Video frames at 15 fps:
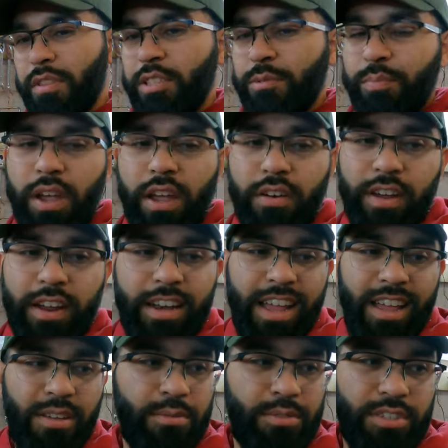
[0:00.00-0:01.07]
with the sprayer right
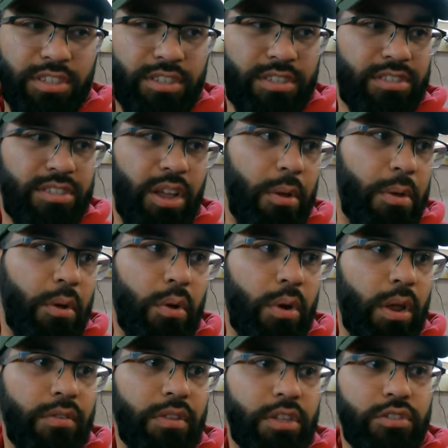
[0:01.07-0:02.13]
now, it was just going
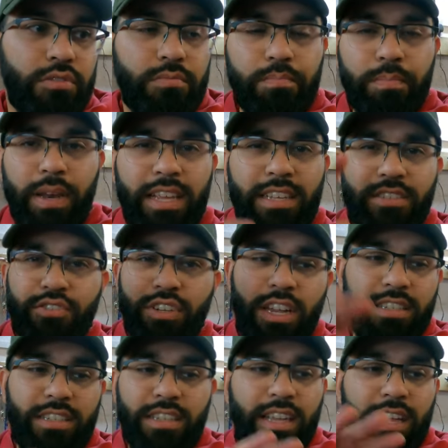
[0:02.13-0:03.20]
all over the place
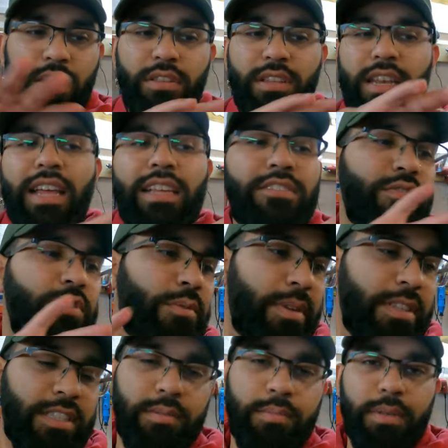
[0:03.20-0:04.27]
trying to get the last few
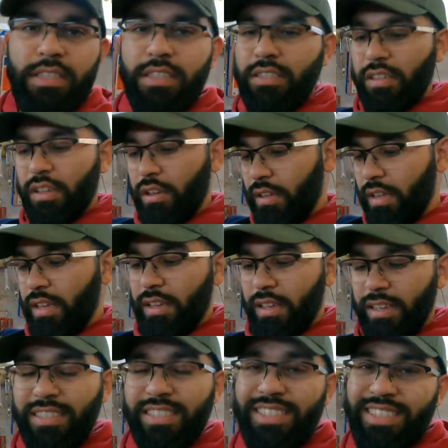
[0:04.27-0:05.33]
bits and pieces, so
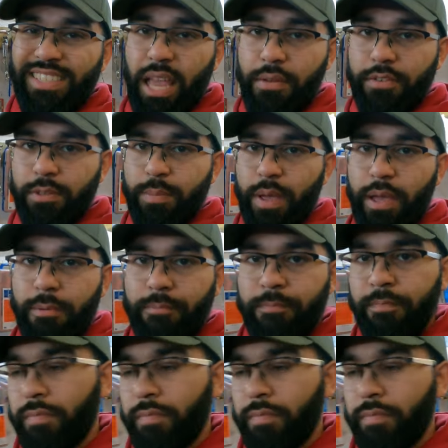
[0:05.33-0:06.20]
this is the safest bet.